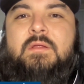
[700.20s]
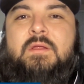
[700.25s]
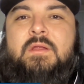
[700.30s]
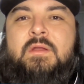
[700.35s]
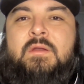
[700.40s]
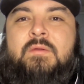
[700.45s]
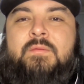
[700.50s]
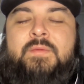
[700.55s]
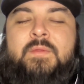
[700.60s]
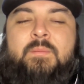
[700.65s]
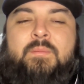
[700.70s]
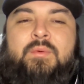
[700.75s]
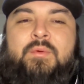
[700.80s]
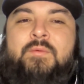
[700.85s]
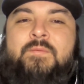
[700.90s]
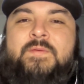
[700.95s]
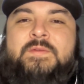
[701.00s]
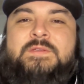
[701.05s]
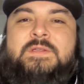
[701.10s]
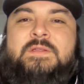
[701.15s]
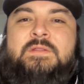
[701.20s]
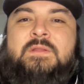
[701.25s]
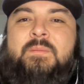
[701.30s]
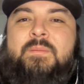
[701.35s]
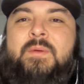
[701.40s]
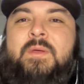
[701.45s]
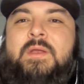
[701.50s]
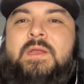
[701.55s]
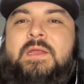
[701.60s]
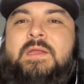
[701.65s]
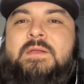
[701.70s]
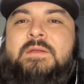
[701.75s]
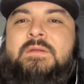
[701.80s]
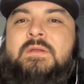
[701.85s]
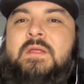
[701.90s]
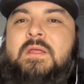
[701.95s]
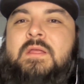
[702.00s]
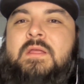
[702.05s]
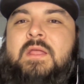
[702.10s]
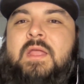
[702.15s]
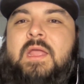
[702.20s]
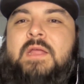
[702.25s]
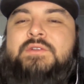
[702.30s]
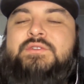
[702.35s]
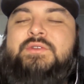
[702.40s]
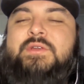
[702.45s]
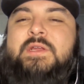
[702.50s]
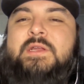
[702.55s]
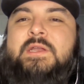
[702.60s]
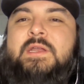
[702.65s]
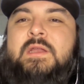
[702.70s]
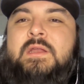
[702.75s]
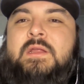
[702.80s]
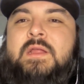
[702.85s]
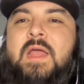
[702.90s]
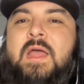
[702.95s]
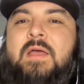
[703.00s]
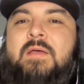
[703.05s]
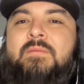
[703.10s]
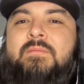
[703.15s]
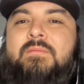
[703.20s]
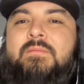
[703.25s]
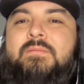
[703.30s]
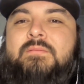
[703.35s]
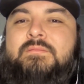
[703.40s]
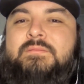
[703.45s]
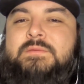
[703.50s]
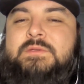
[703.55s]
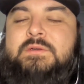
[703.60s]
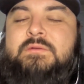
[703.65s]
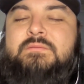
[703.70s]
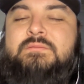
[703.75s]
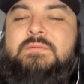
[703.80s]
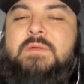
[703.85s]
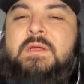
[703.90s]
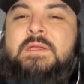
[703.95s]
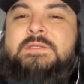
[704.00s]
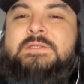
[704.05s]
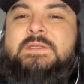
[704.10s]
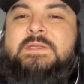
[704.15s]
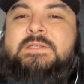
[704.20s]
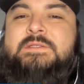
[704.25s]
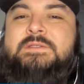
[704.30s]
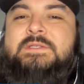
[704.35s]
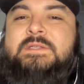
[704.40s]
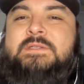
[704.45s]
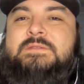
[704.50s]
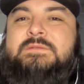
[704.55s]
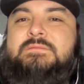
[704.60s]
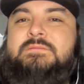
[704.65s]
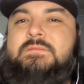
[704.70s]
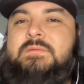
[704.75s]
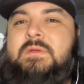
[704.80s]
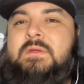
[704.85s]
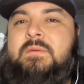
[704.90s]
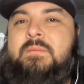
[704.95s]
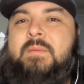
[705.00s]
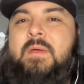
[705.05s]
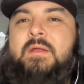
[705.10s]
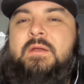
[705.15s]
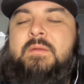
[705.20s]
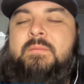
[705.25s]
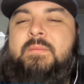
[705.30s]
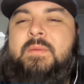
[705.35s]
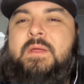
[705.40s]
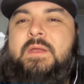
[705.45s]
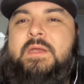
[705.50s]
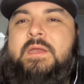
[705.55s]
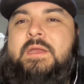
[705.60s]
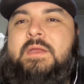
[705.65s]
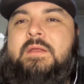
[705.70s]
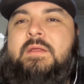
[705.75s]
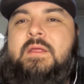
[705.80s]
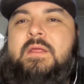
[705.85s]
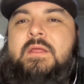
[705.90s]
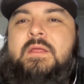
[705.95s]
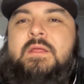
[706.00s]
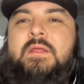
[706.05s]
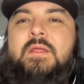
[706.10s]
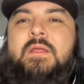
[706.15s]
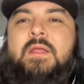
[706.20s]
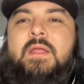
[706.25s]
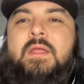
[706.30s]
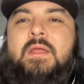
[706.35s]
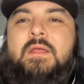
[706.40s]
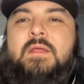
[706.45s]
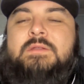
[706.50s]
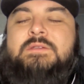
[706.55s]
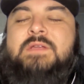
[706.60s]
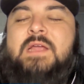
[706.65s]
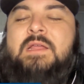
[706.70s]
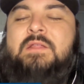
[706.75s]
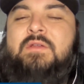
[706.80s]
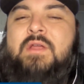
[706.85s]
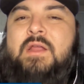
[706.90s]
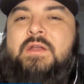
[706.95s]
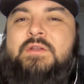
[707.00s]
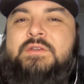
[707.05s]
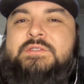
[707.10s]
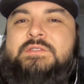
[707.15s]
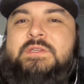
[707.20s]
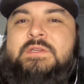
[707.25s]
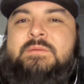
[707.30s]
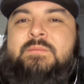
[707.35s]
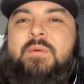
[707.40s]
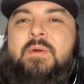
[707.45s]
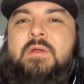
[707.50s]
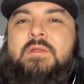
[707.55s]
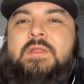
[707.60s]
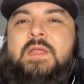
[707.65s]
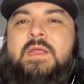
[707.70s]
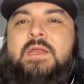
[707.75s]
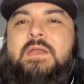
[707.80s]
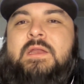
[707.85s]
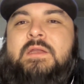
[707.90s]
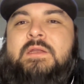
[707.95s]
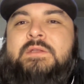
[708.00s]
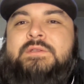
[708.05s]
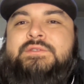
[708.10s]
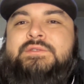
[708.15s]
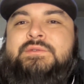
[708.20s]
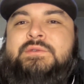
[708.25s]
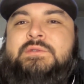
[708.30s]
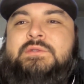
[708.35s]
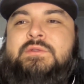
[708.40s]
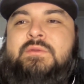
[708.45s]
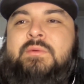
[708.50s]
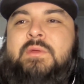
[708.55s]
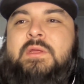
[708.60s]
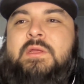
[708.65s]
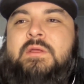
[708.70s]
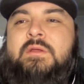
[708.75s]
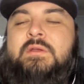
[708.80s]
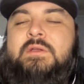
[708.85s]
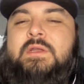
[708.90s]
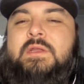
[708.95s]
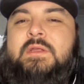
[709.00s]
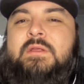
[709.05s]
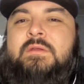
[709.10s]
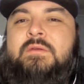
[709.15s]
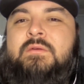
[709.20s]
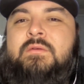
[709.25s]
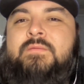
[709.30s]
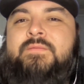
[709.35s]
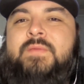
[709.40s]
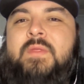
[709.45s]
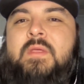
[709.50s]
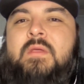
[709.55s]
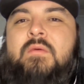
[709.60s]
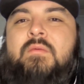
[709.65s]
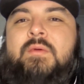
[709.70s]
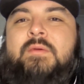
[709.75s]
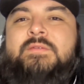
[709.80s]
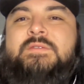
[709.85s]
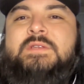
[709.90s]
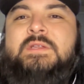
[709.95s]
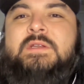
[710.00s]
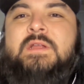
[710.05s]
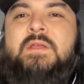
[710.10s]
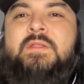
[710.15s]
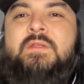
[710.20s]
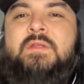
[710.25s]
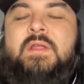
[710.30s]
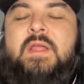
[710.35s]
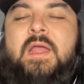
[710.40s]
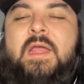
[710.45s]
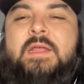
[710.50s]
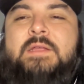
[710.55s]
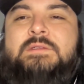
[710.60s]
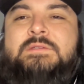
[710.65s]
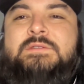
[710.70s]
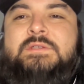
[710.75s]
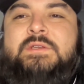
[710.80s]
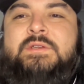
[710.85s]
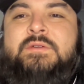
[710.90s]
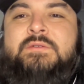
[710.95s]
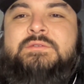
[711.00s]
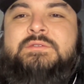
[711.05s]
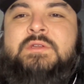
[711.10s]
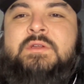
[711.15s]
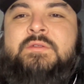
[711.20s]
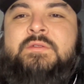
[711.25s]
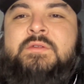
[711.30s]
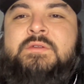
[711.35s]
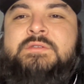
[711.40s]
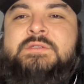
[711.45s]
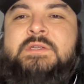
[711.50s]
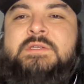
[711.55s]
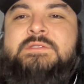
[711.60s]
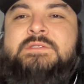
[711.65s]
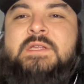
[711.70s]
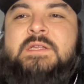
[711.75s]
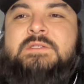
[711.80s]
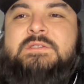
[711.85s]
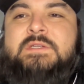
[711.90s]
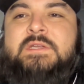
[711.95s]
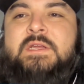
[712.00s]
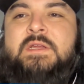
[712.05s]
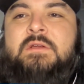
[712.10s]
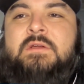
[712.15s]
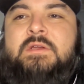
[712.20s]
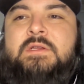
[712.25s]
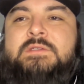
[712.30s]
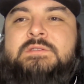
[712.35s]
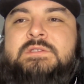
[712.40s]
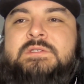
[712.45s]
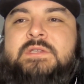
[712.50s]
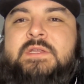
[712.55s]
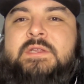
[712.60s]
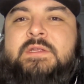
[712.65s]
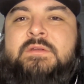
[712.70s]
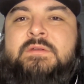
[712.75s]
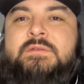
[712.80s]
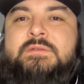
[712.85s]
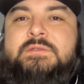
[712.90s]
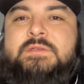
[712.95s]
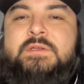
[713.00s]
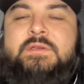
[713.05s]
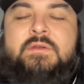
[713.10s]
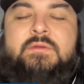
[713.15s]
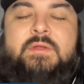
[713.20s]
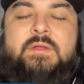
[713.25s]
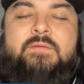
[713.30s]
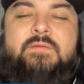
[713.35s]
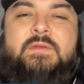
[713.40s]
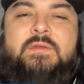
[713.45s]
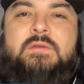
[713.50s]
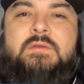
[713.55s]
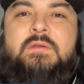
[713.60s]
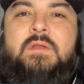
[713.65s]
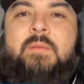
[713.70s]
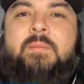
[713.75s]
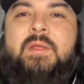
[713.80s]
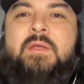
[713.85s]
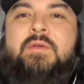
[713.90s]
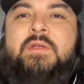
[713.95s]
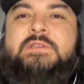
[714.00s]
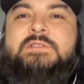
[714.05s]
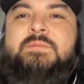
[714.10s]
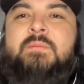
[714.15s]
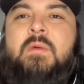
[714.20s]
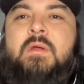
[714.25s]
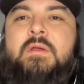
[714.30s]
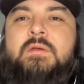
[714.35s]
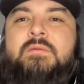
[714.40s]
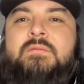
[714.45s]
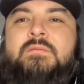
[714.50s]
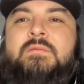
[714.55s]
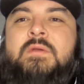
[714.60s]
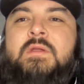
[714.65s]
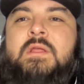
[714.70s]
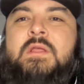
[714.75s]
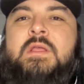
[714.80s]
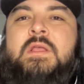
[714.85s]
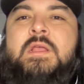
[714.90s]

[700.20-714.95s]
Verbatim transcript: you know, the proof is in the pudding. Andrew Heaney got, you know, a decent amount of money. Tyler Anderson parlayed it into a 3-year deal. We've seen other guys, you know, turn their success here into deals, you know, even, I mean, Chris Martin